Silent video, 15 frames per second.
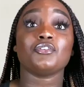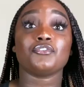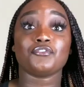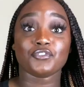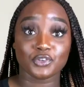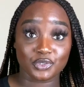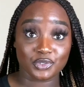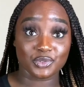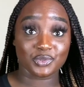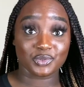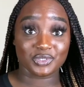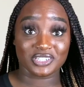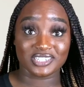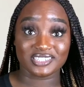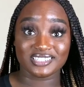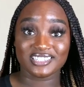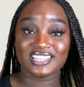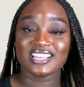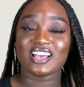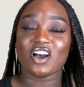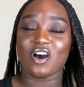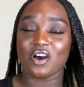Food.
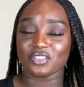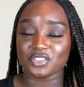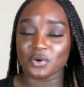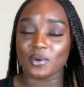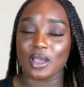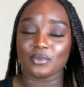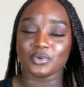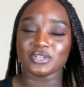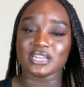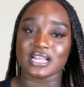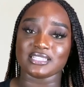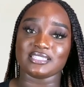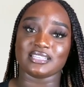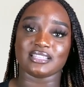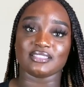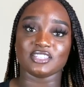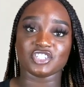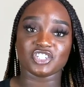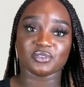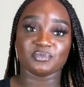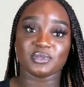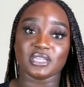Although I would not say that this
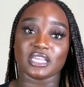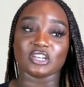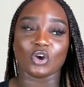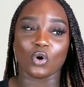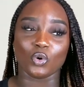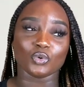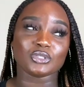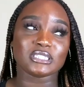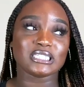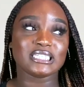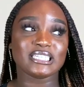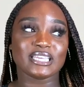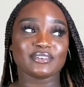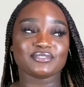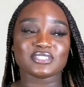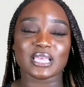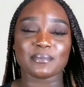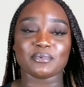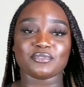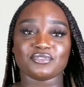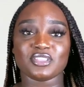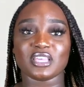should be an only gift type of
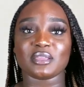thing,